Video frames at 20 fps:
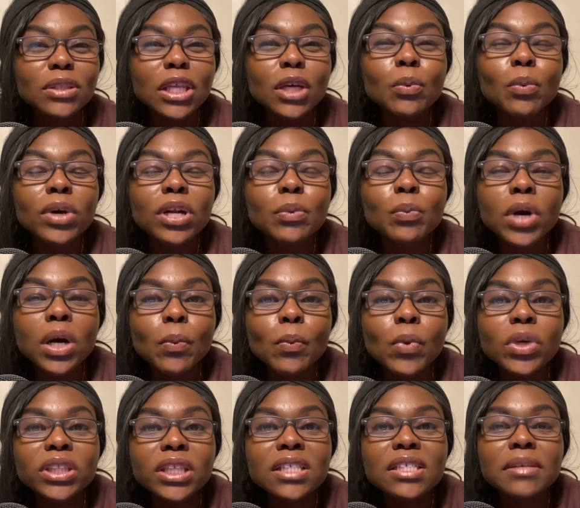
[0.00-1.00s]
Like,
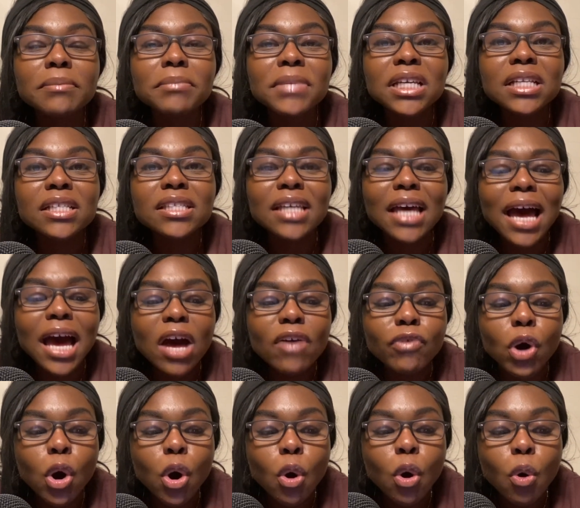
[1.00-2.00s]
what does it mean to have
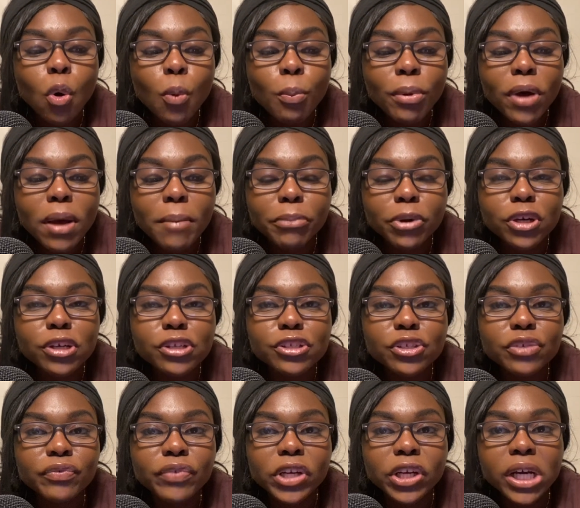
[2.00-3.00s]
hope and
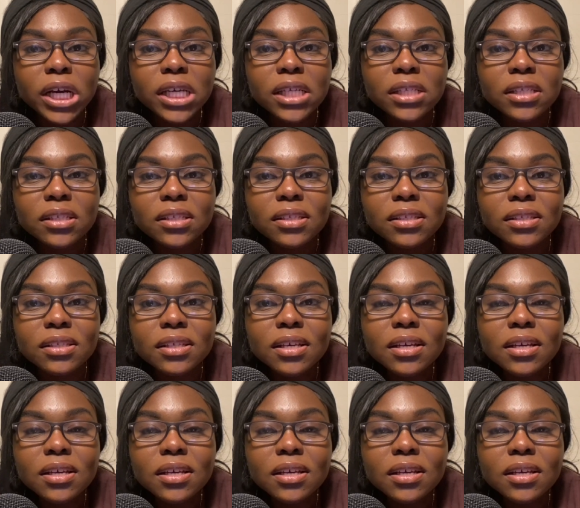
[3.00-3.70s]
perseverance?